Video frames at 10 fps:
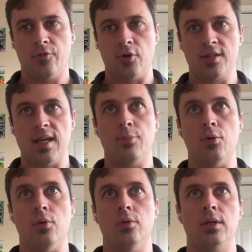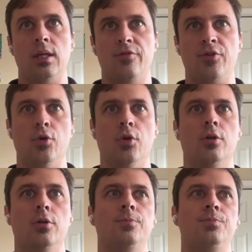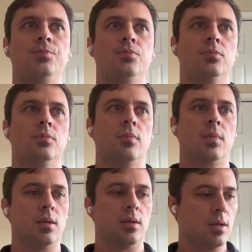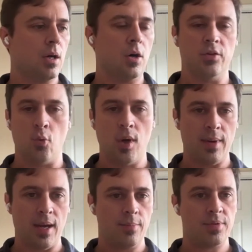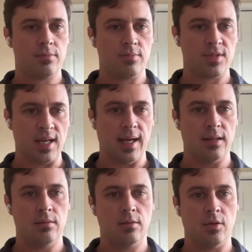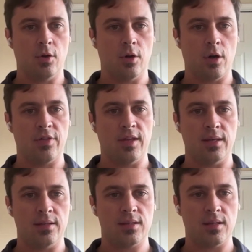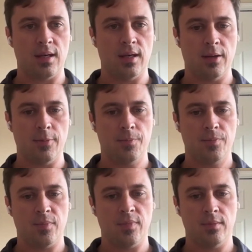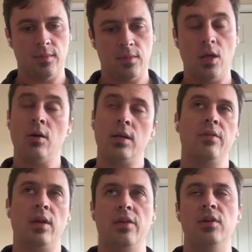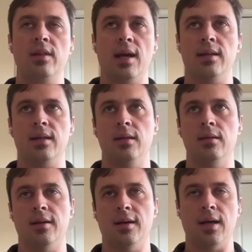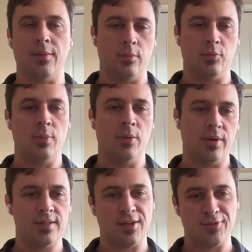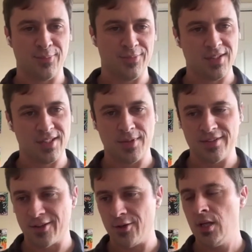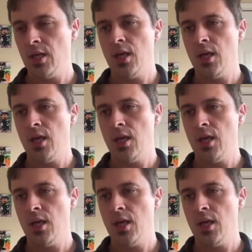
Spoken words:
For example, if you're on the web app side, there are things. No, and even in the ID, I'm remembering stuff from 6 months ago.